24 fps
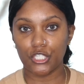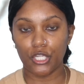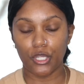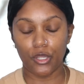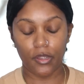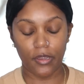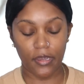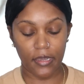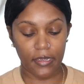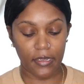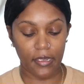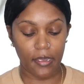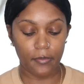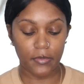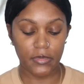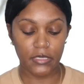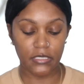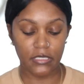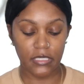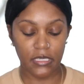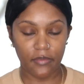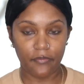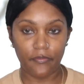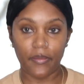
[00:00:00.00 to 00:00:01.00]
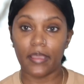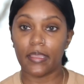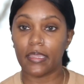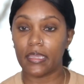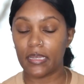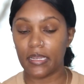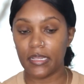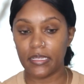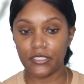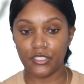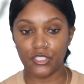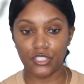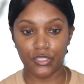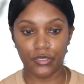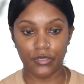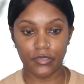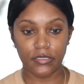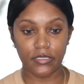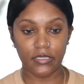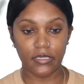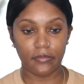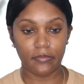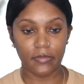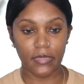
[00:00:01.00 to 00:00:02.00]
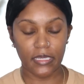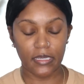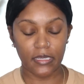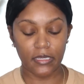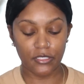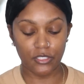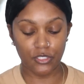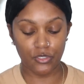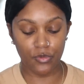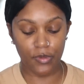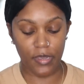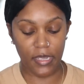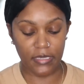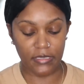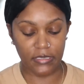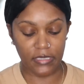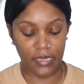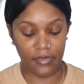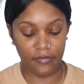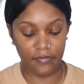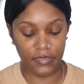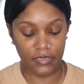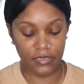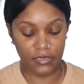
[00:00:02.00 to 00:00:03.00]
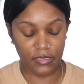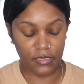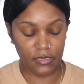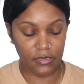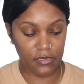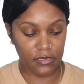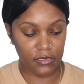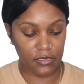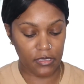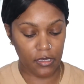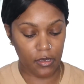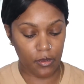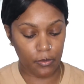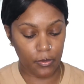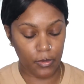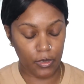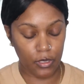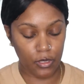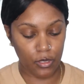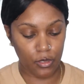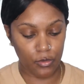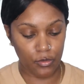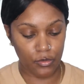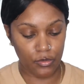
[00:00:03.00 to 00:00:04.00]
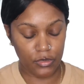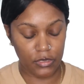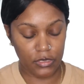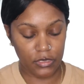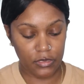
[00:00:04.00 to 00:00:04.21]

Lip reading: All right, I'm gonna see if I can insert something because you guys have to see this up close.